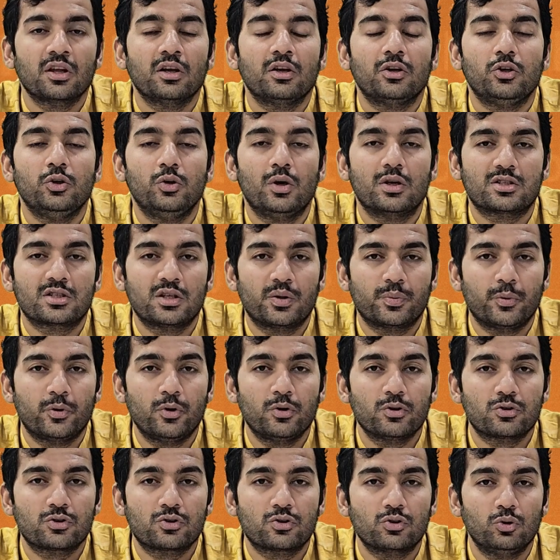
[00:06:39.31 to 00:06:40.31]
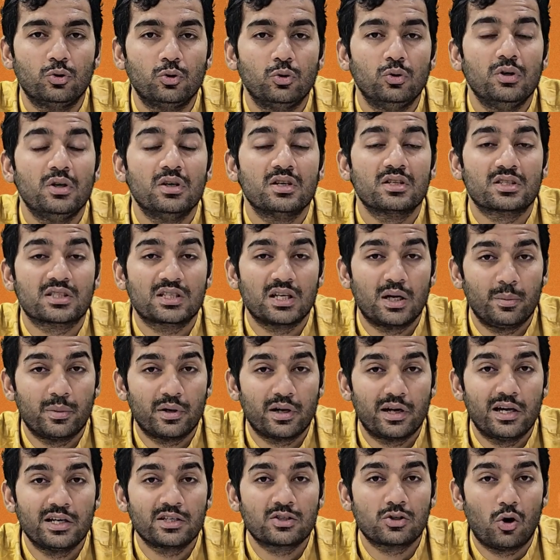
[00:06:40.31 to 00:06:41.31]
you are supposed to
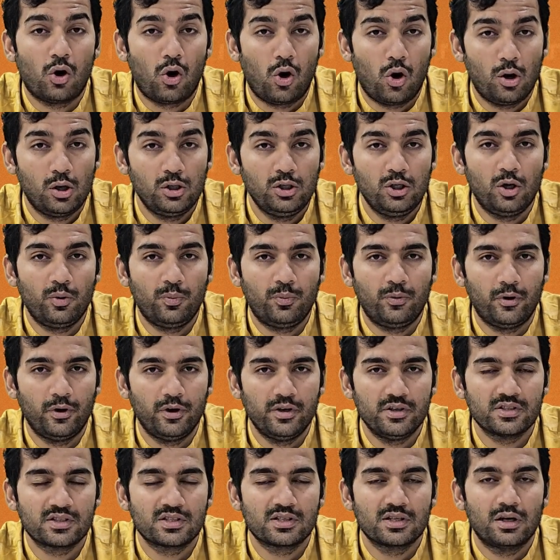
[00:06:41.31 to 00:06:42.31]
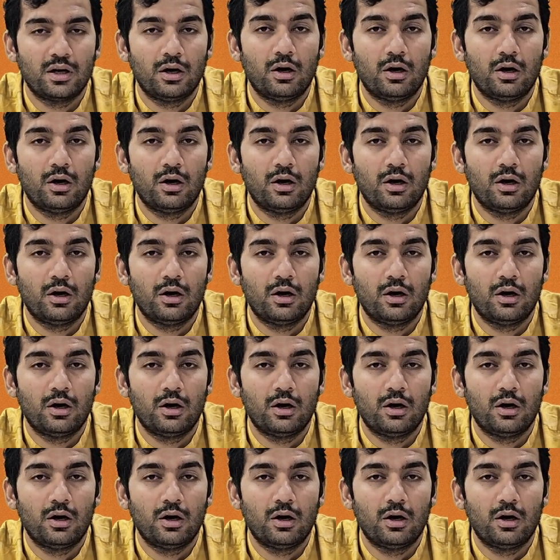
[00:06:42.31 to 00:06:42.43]
summarize all your points